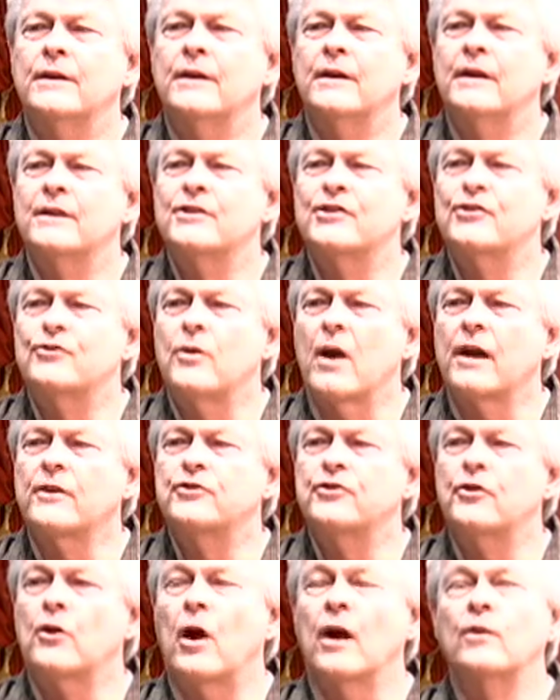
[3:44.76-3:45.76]
a
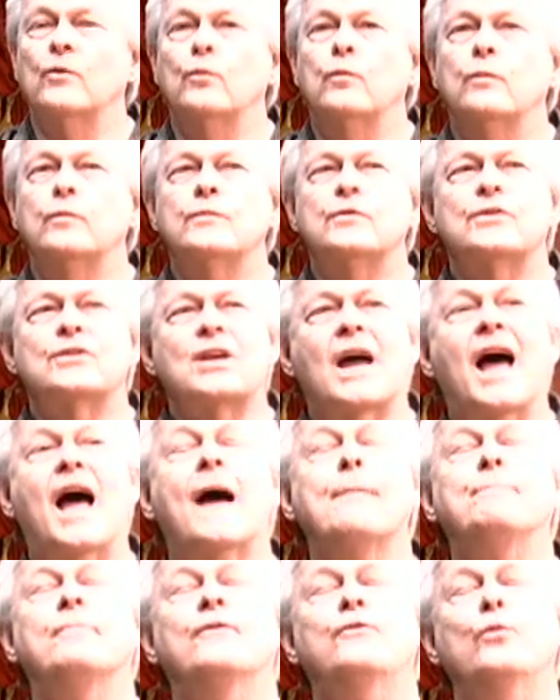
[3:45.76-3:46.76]
structure on
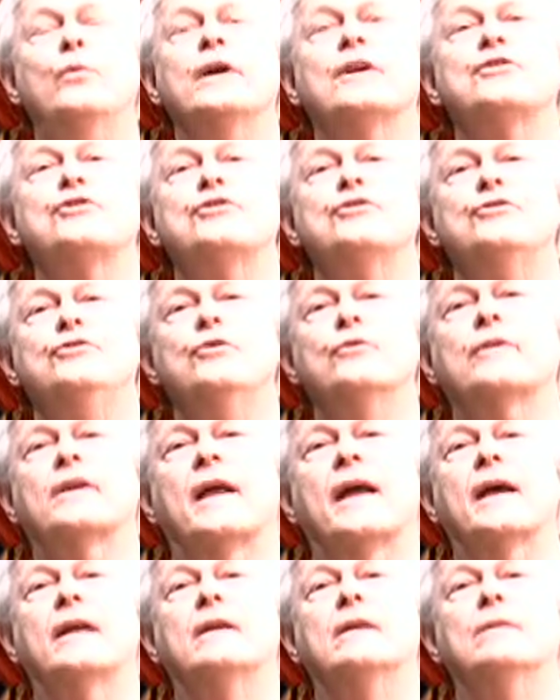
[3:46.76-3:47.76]
top of which you
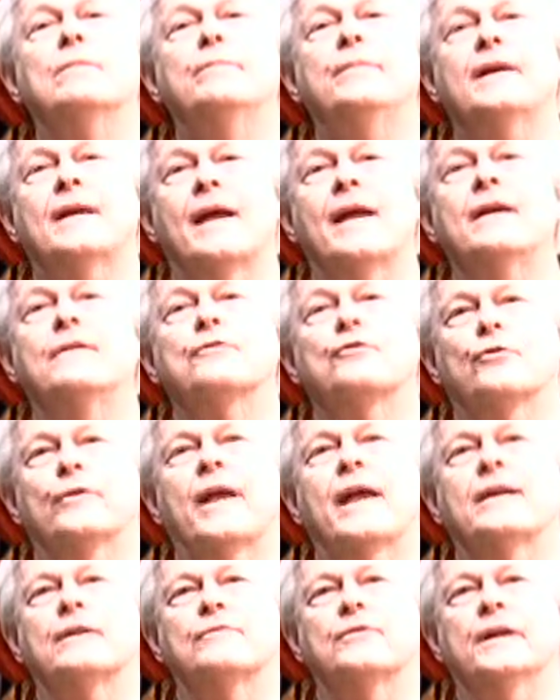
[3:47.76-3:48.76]
can behave
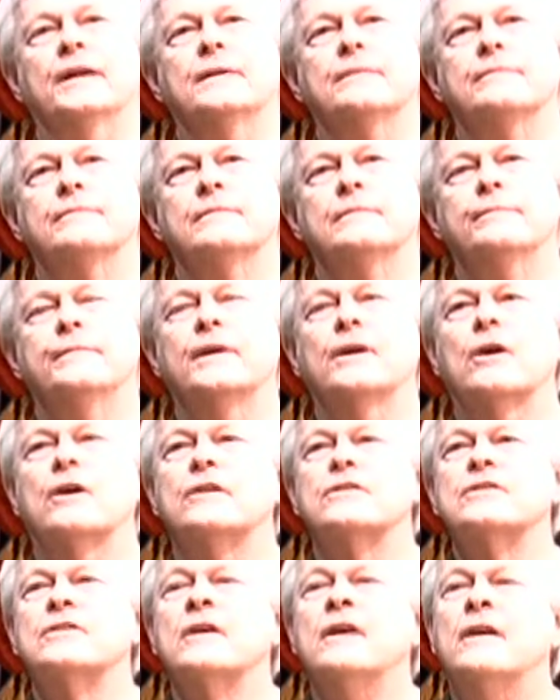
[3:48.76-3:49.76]
creatively
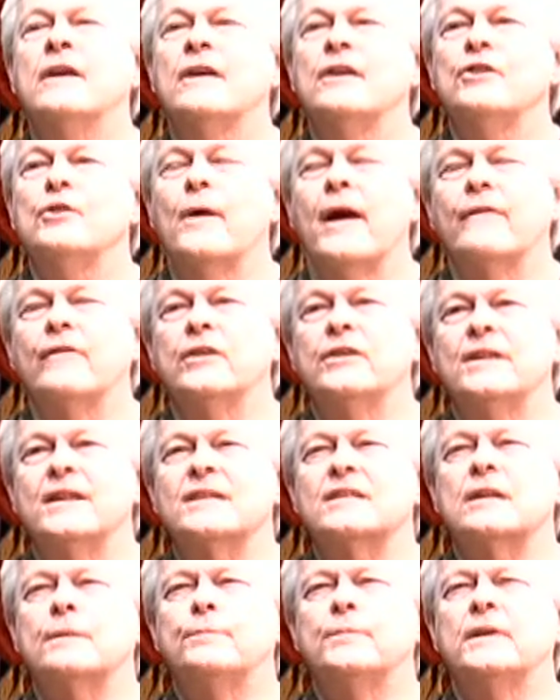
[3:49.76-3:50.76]
because you have a
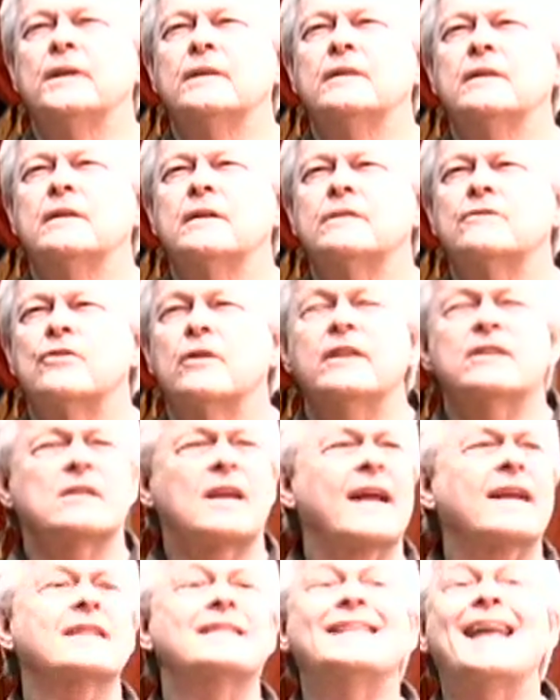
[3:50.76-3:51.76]
discipline. It's
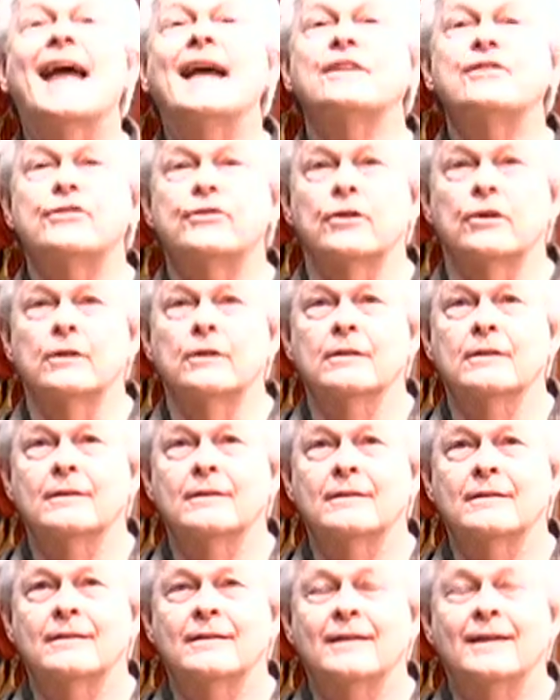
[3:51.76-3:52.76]
like a dancer.
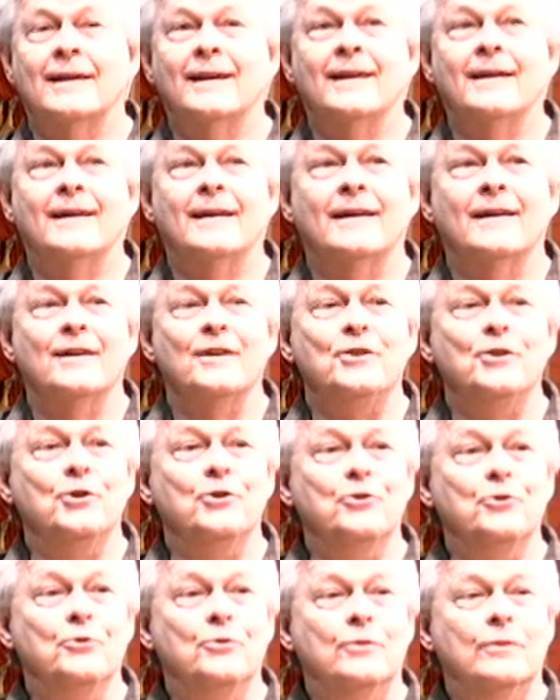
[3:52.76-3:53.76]

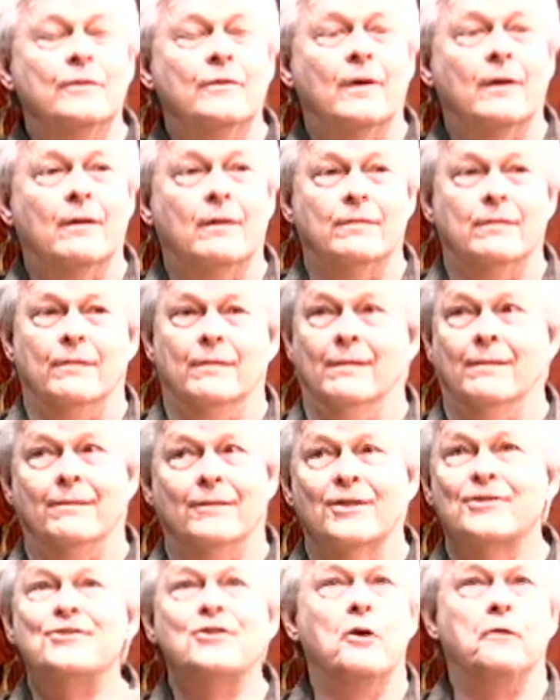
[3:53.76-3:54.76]

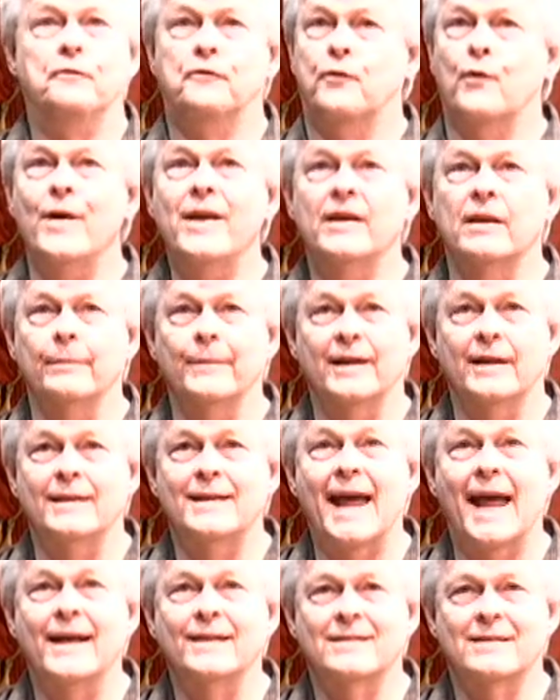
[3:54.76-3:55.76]
There's no freedom in a
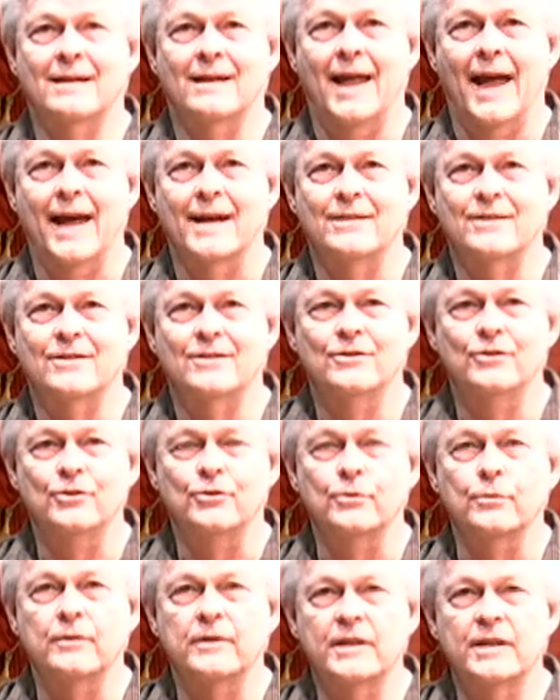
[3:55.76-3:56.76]
dance class. You
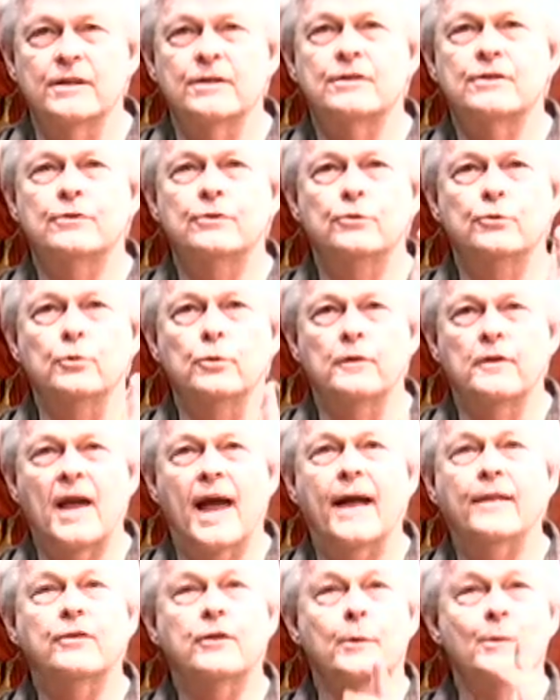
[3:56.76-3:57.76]
do this, you do
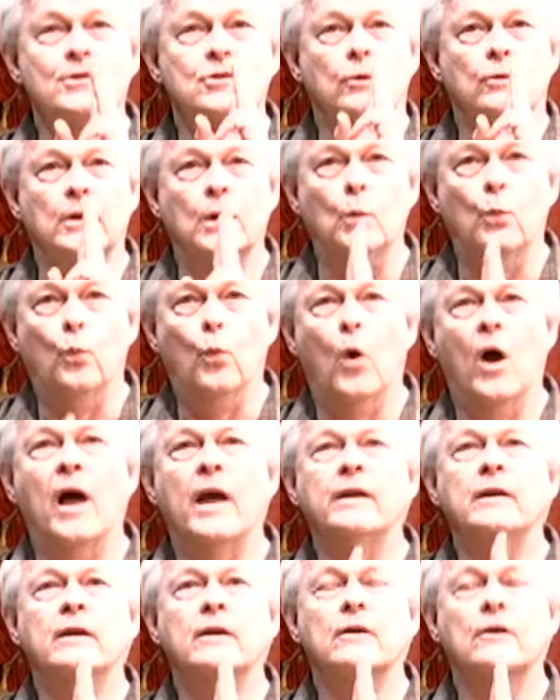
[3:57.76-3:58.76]
that. There is only
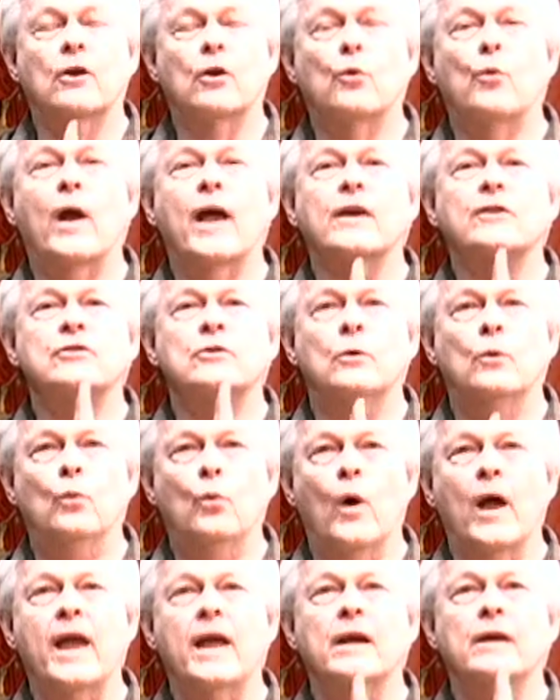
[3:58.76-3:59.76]
one correct
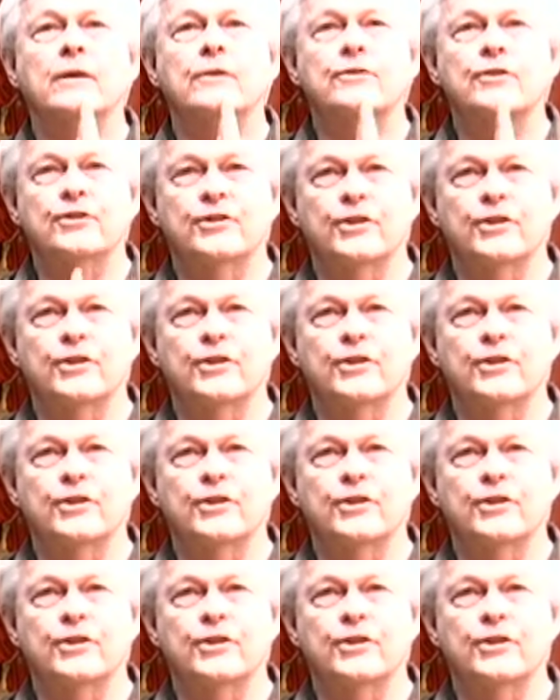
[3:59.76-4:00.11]
way to